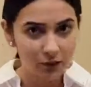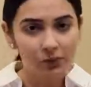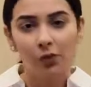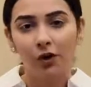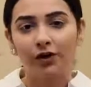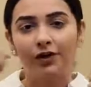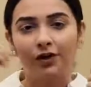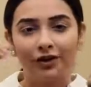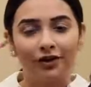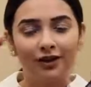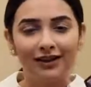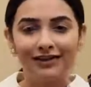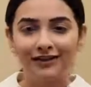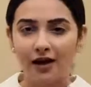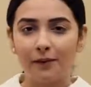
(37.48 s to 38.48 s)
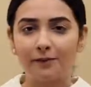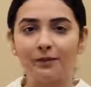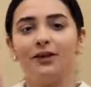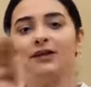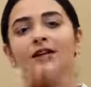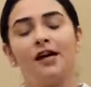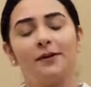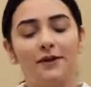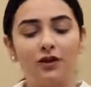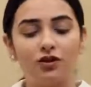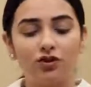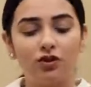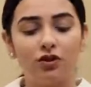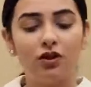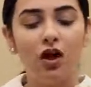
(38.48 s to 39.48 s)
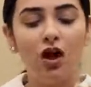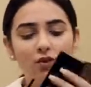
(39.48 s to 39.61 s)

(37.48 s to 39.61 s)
We want to create depth and dimension.